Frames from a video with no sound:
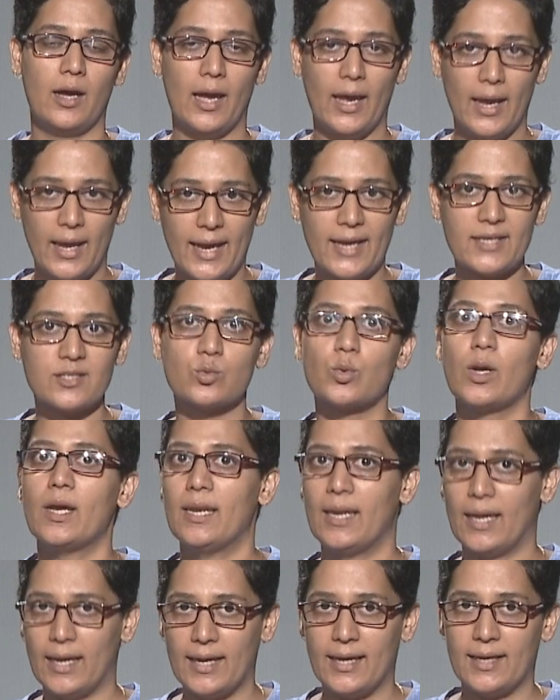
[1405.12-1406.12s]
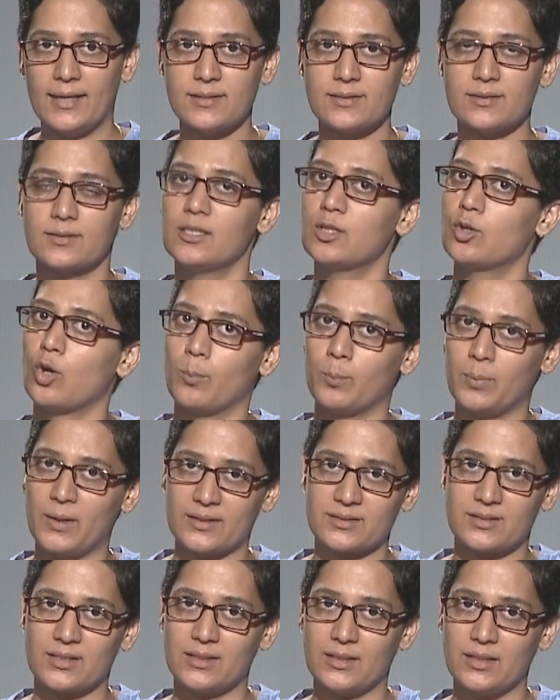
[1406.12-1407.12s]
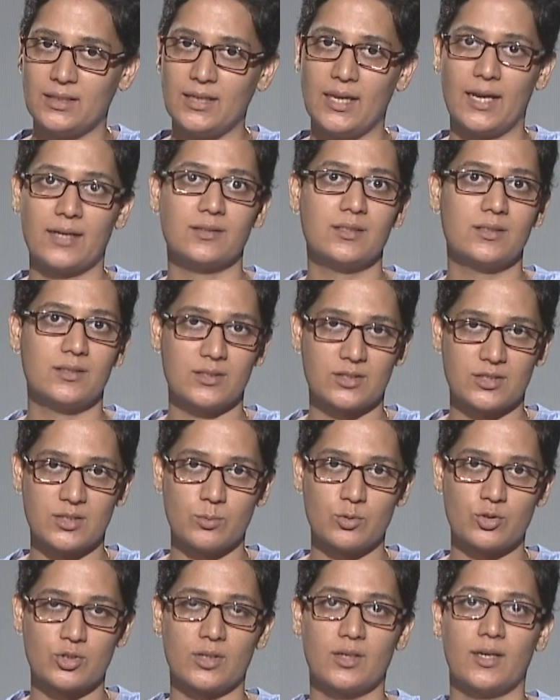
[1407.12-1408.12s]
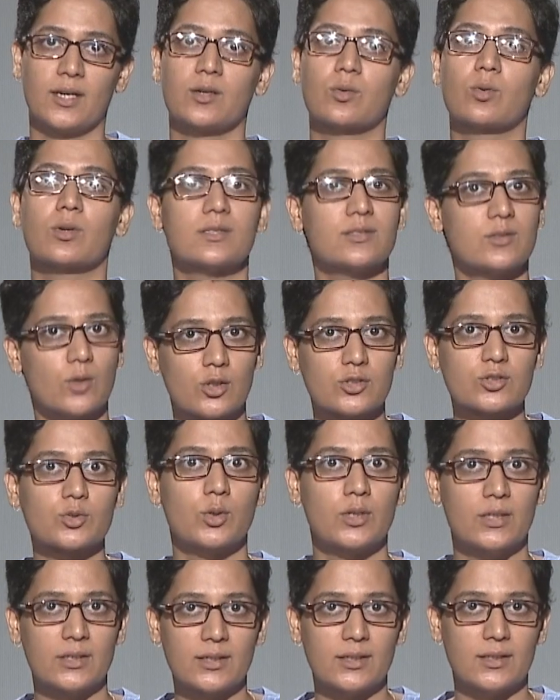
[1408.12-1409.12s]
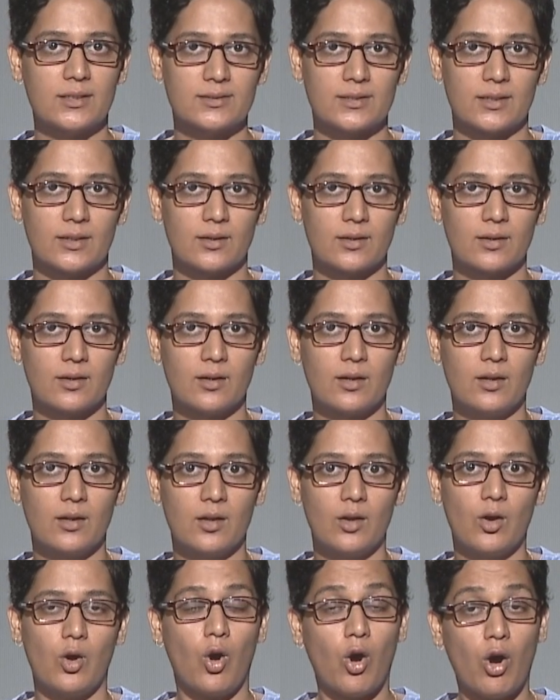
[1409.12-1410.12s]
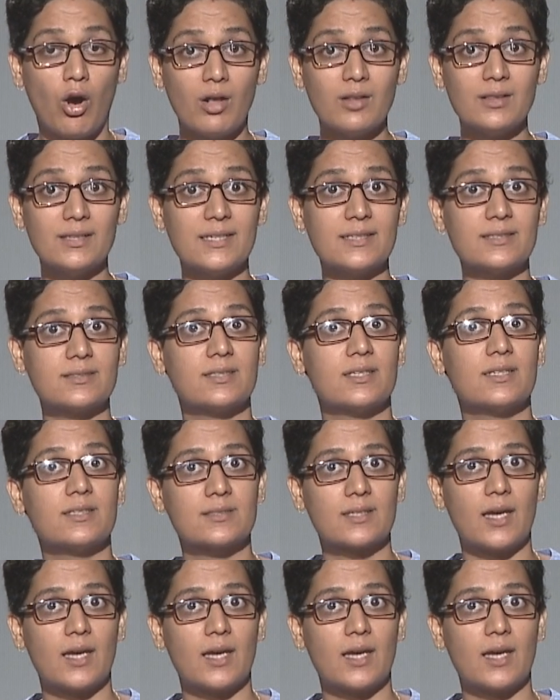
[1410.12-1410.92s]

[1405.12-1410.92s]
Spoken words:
as well as the complexity at the distribution network is also increasing. All these things